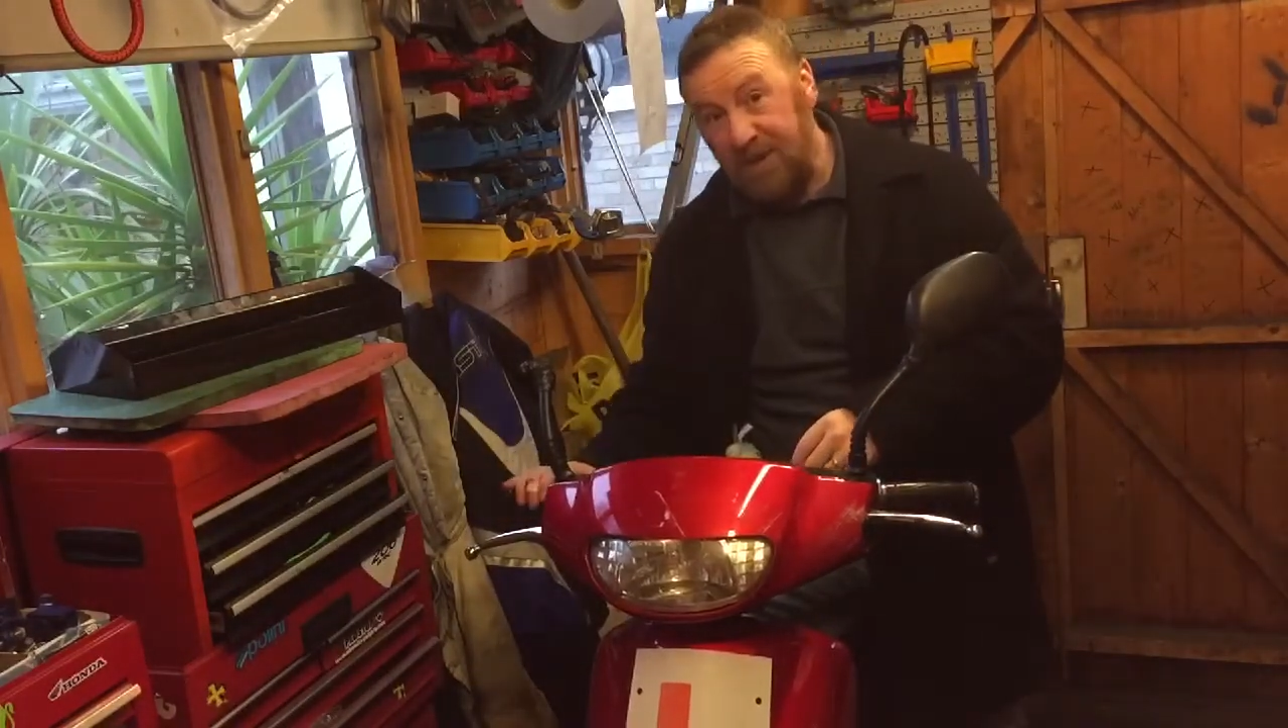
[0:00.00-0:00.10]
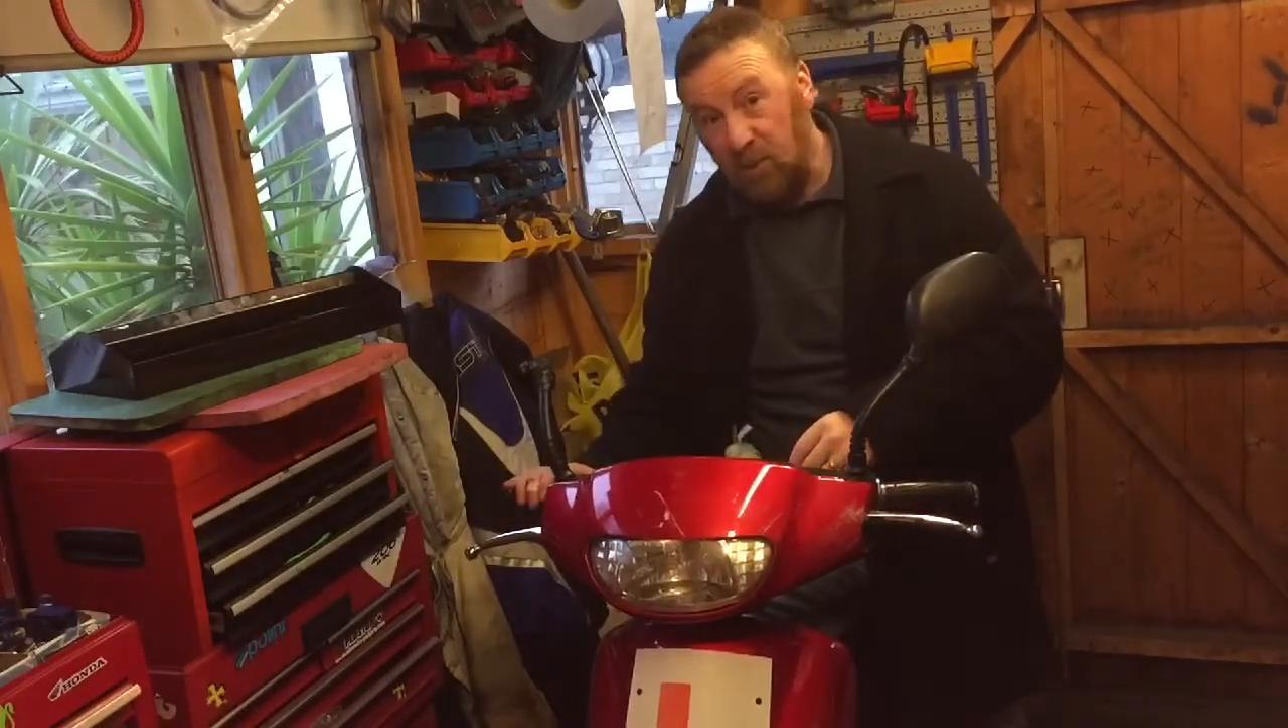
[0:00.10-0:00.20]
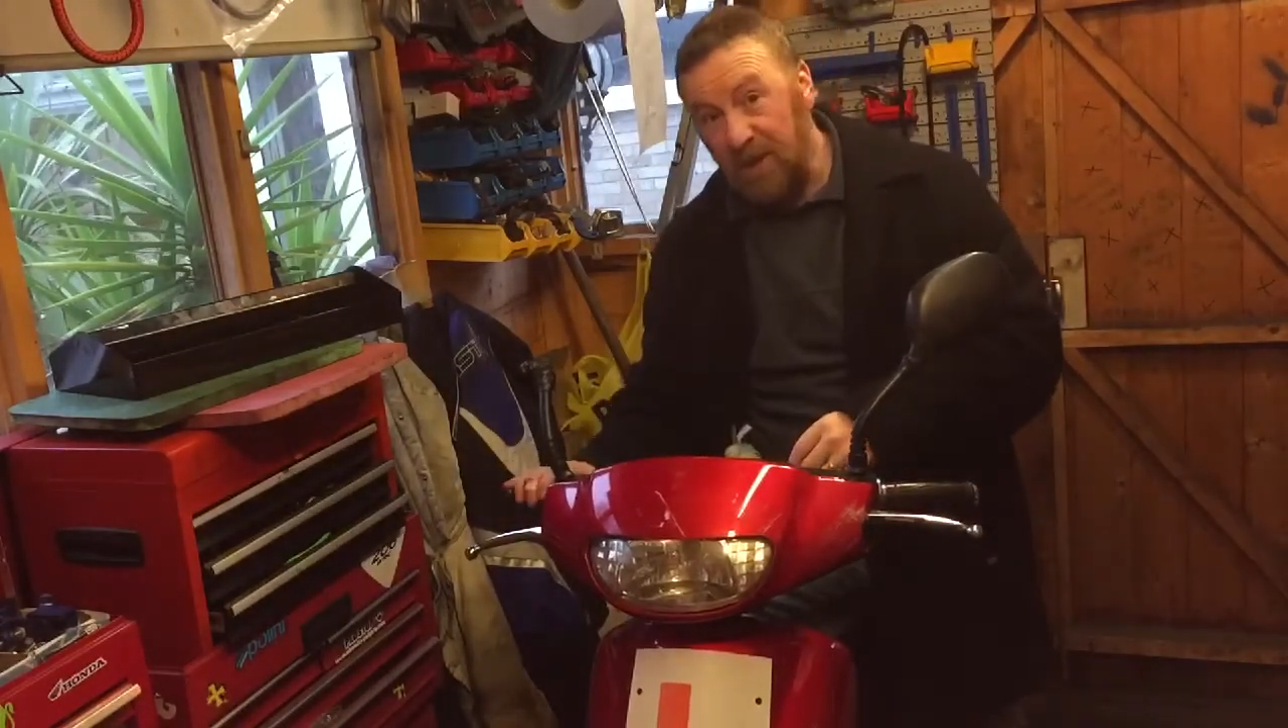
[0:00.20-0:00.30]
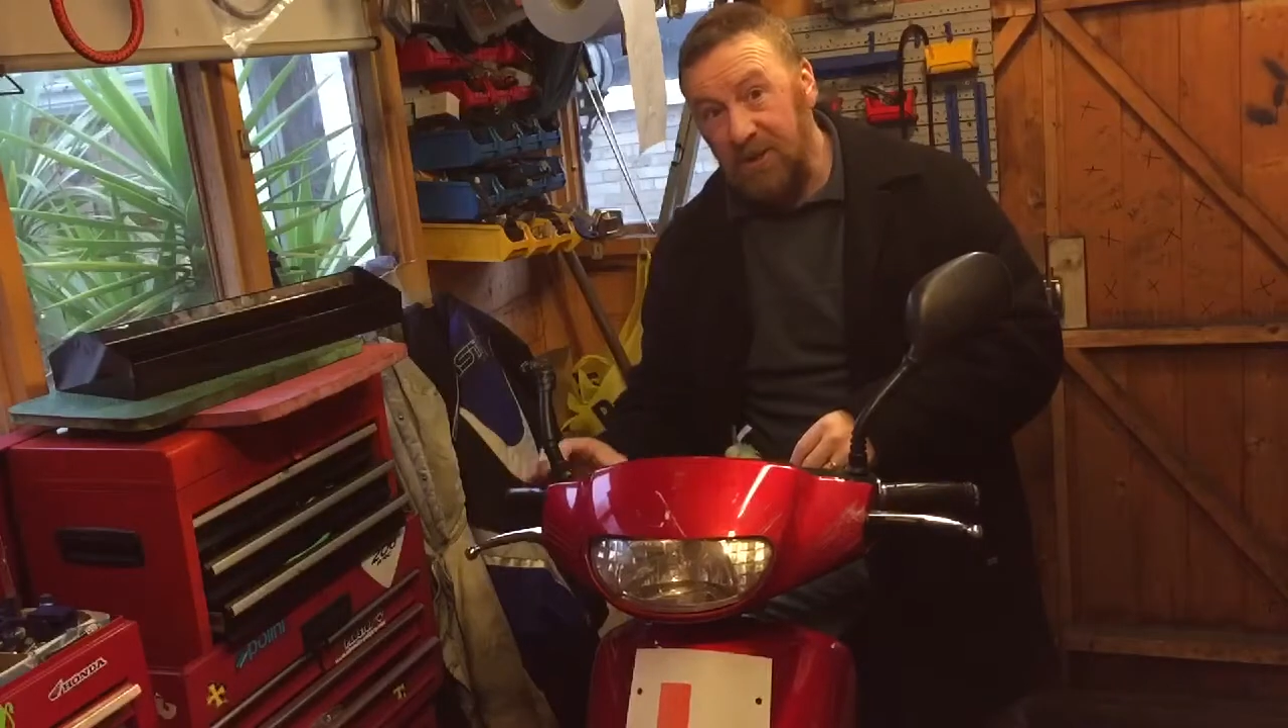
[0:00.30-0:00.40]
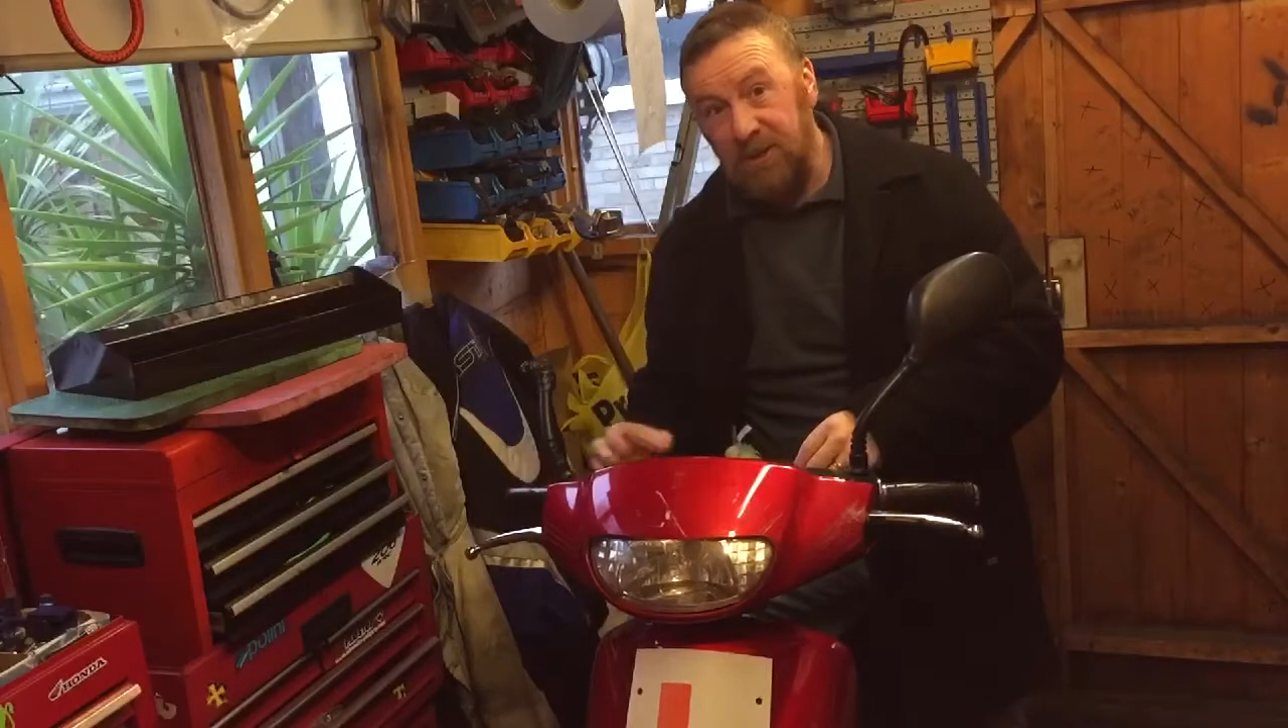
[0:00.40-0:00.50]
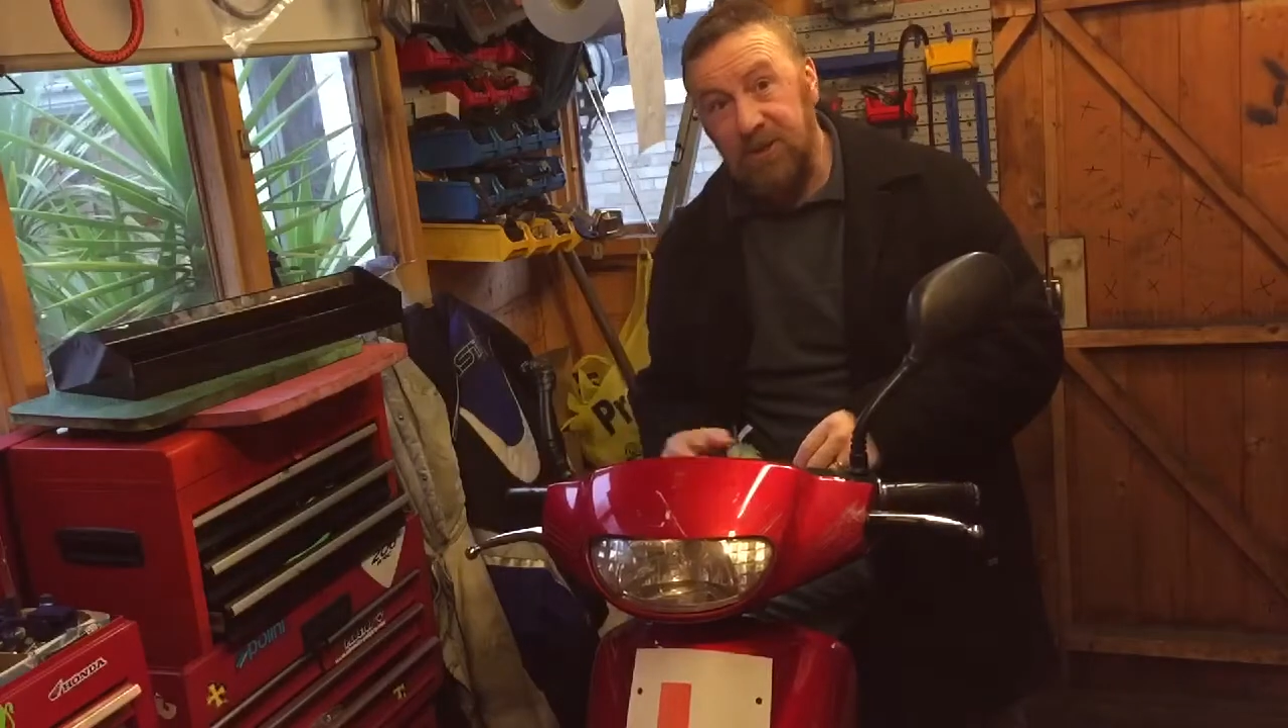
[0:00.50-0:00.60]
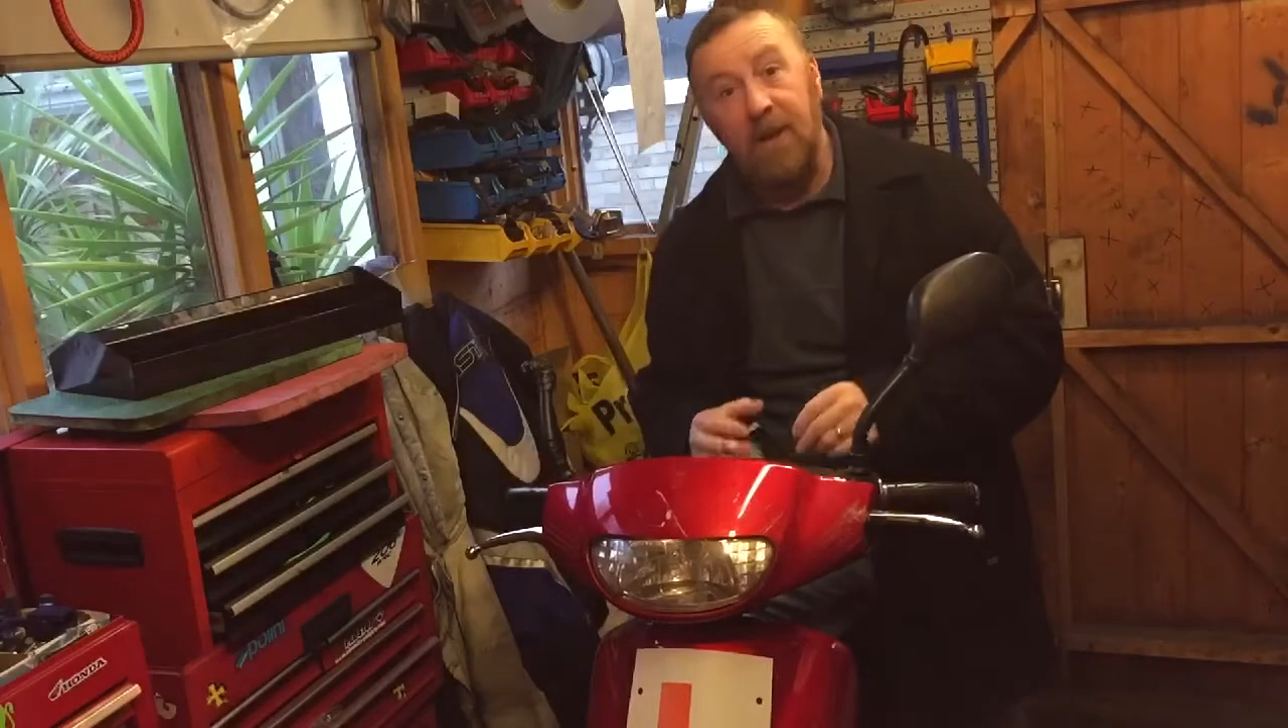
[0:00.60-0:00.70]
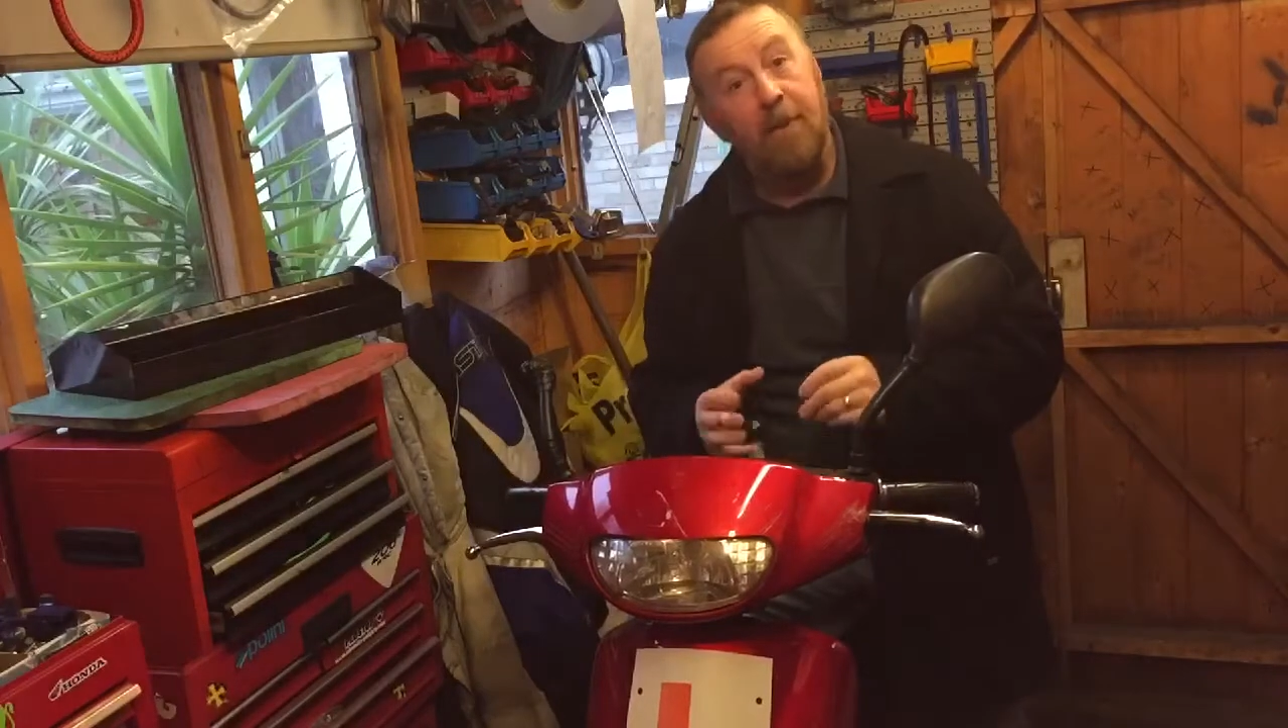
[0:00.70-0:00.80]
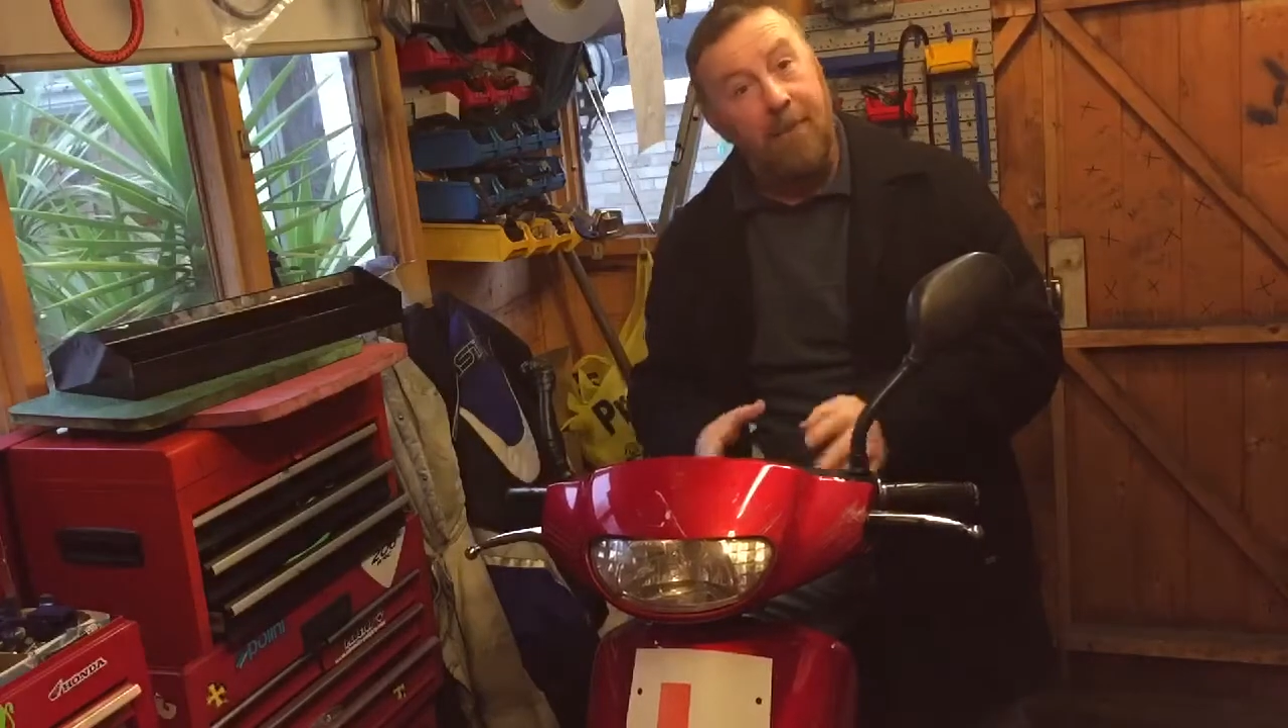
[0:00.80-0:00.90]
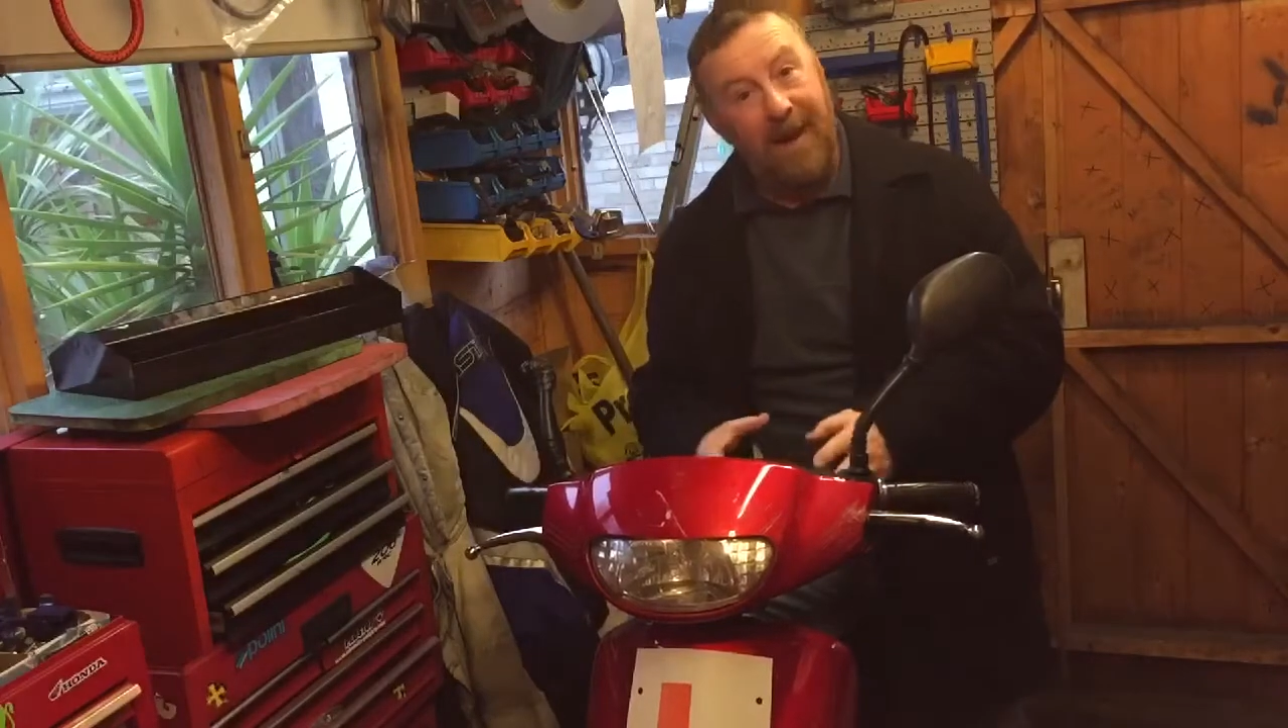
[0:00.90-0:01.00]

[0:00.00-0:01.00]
switch,